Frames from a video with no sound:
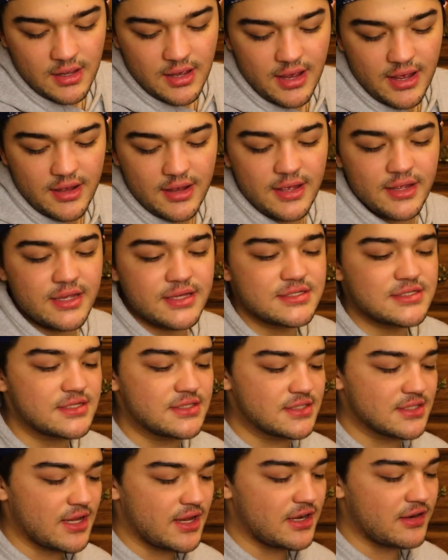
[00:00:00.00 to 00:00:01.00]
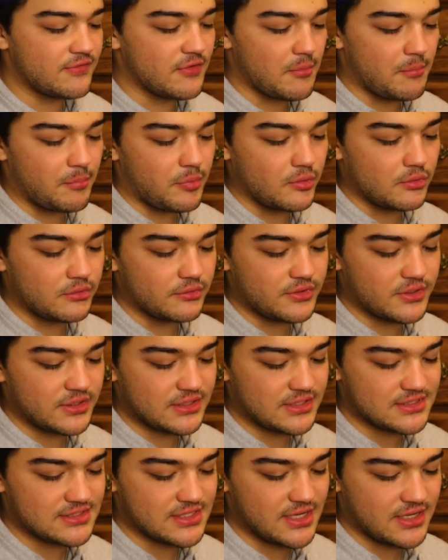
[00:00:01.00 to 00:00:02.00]
I guess it's a kind of a bold thing
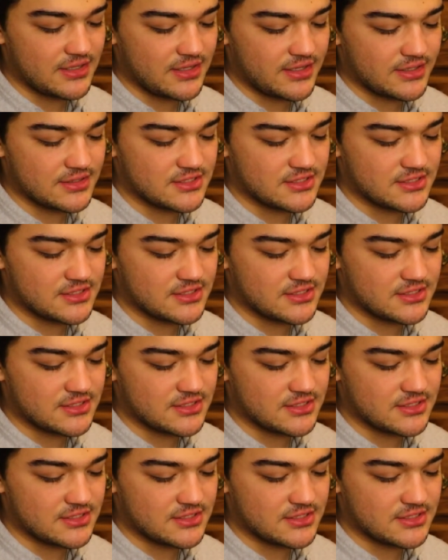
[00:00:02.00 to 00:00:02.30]
to say they